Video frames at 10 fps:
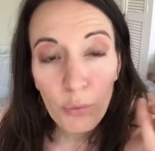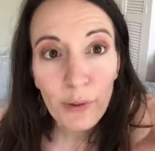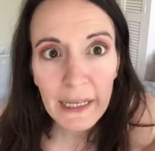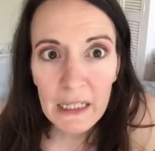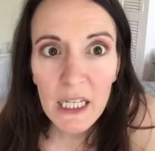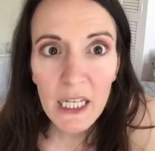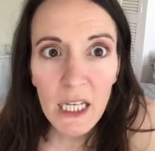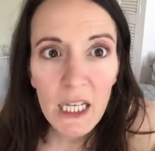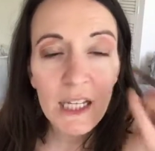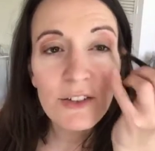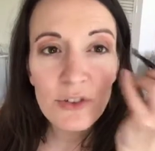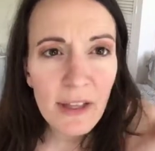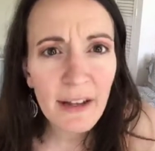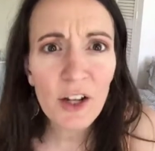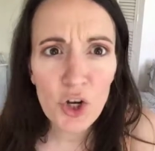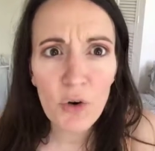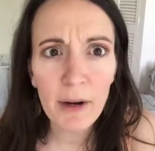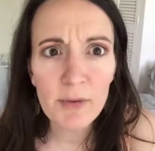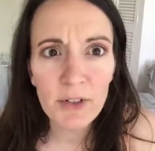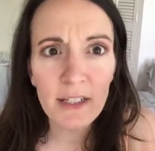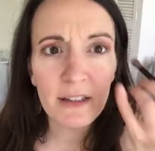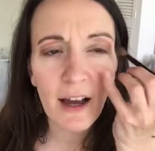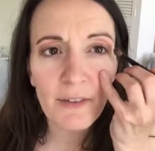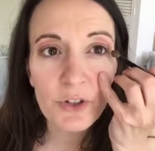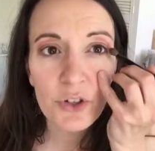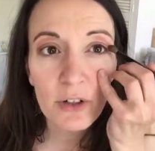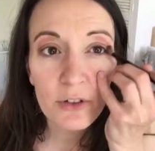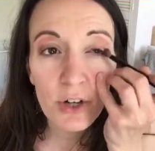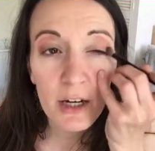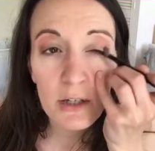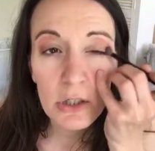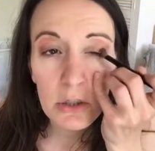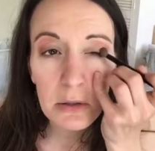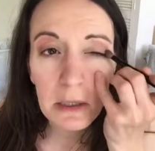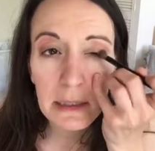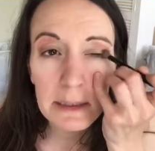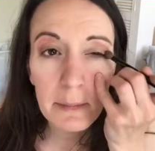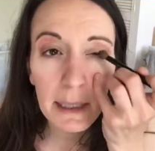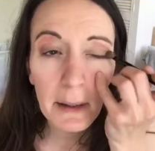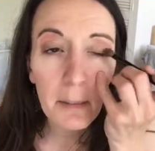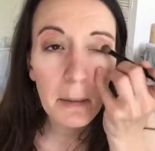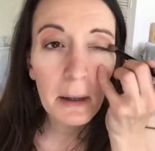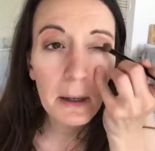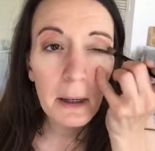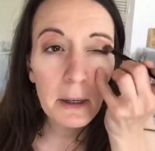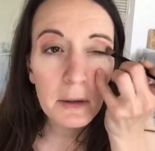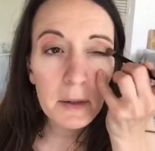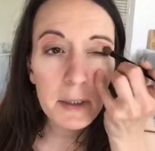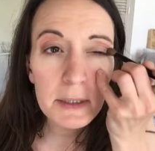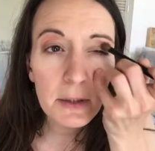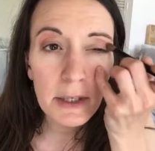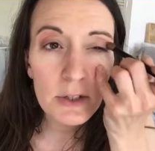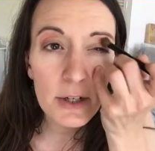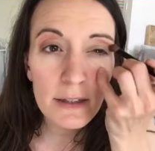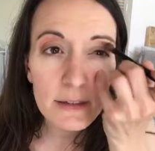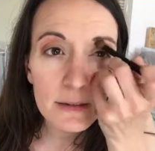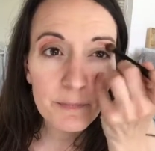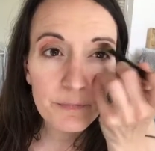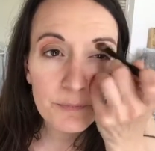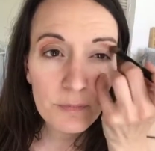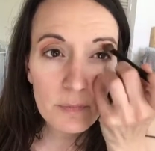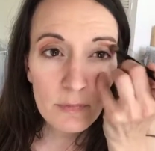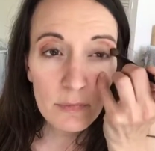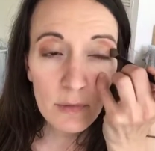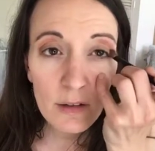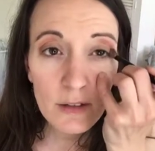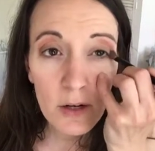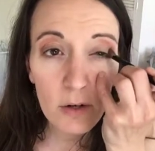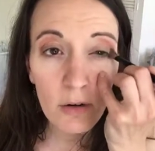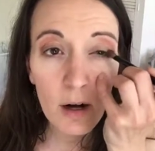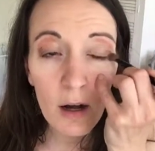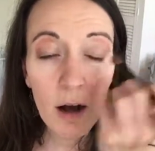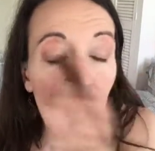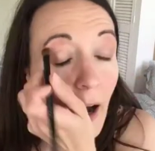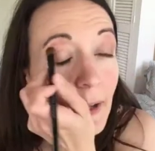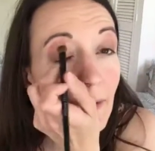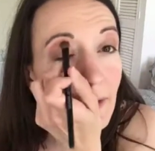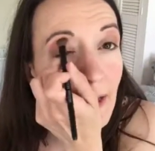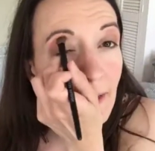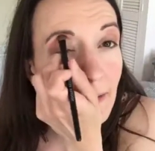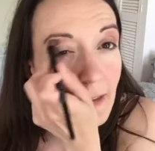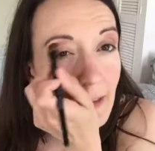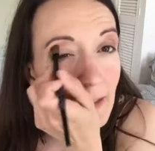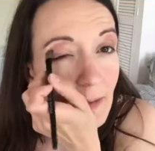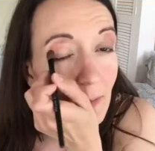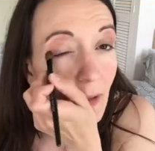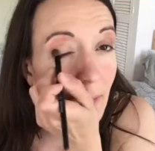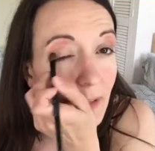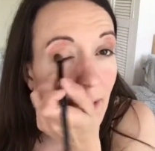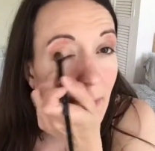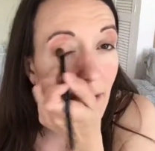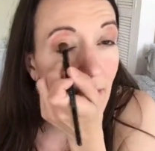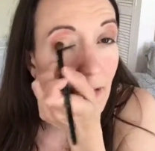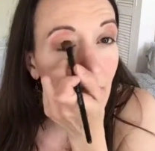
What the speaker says: Really? Do they not know I'm doing a live and trying to show you guys makeup? Goodness gracious. So, I know I titled this Mommy Timeout.